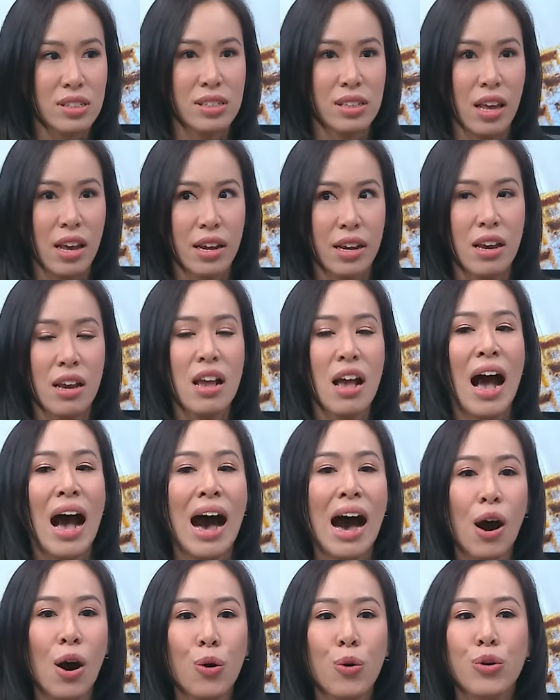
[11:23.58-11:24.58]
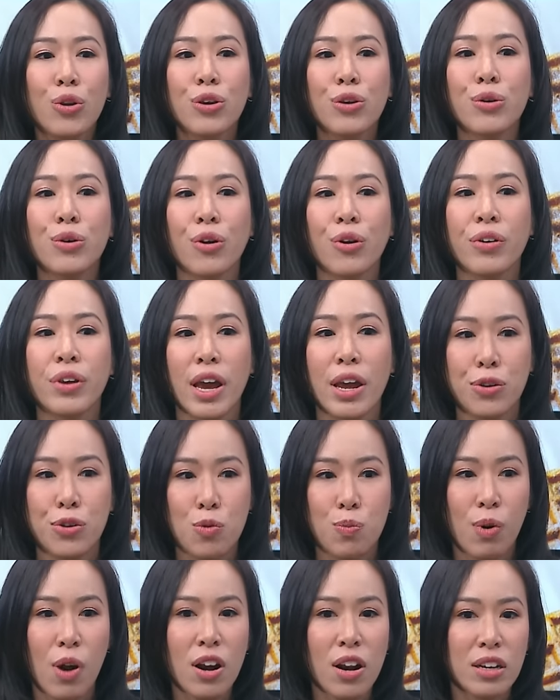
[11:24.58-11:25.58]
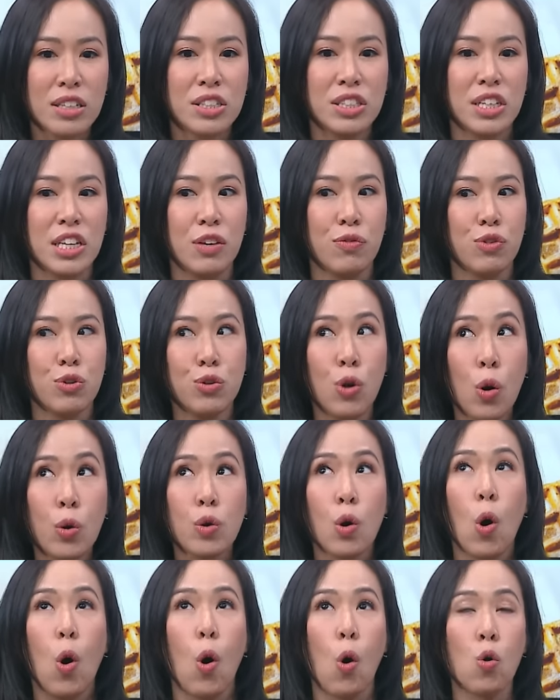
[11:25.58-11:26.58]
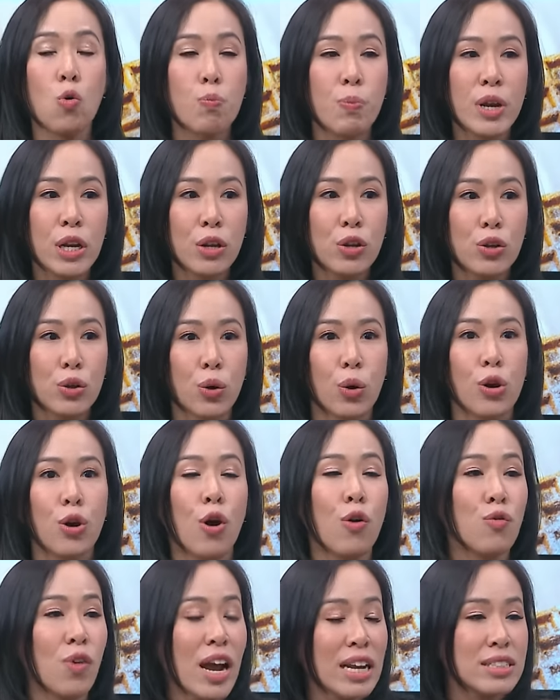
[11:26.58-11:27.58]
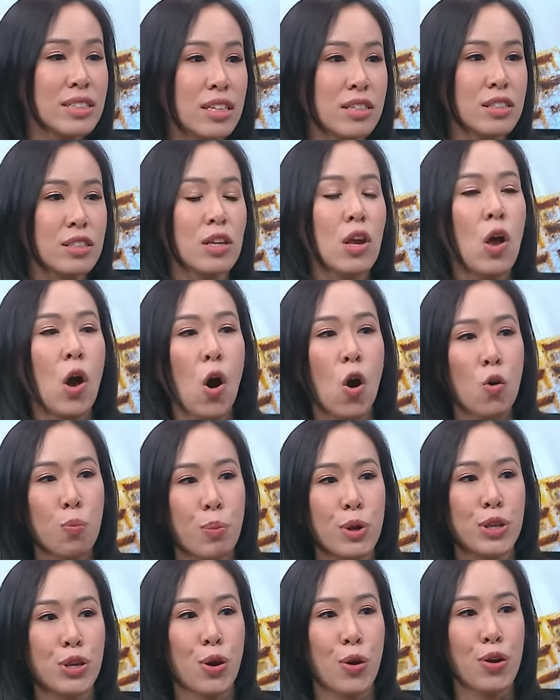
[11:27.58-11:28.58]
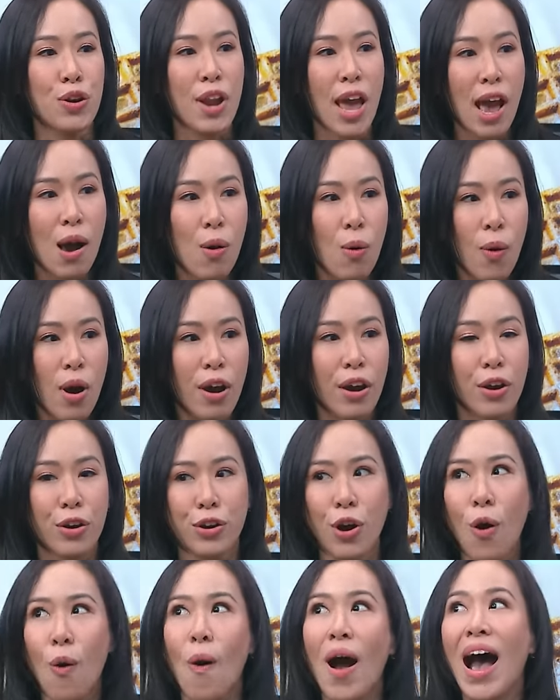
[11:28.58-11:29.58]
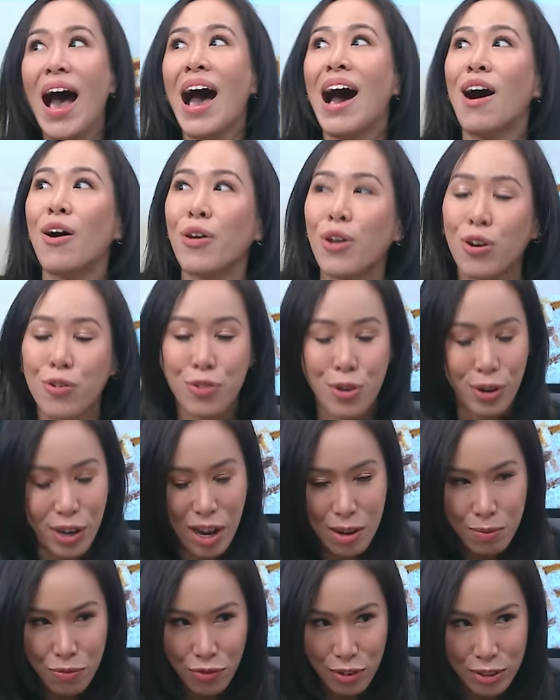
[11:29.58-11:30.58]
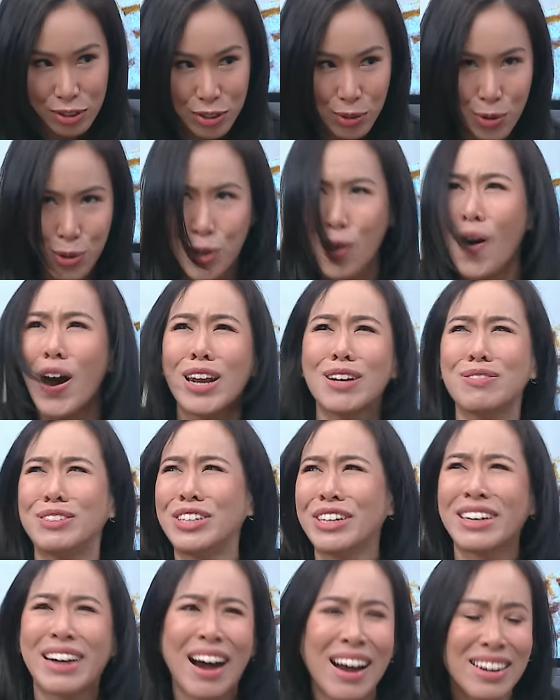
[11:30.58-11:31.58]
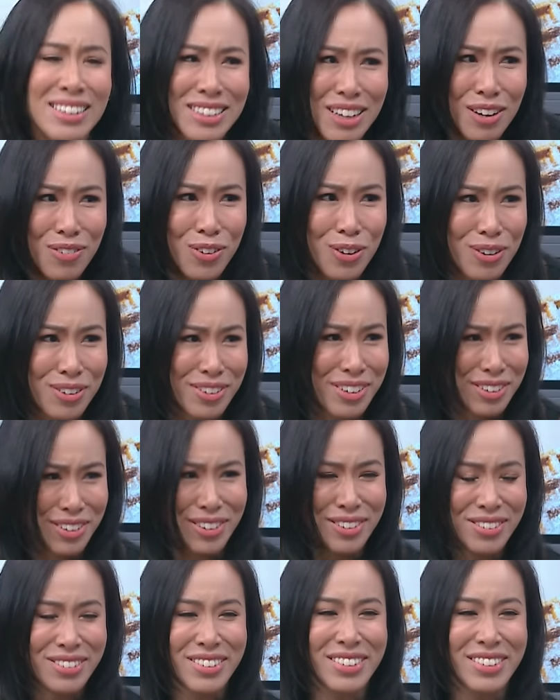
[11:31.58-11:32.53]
mm-hmm. like how do you create create new products if you don't open your horizons, exactly. open your network, right. go out of your comfort zone, go out of Jakarta. True,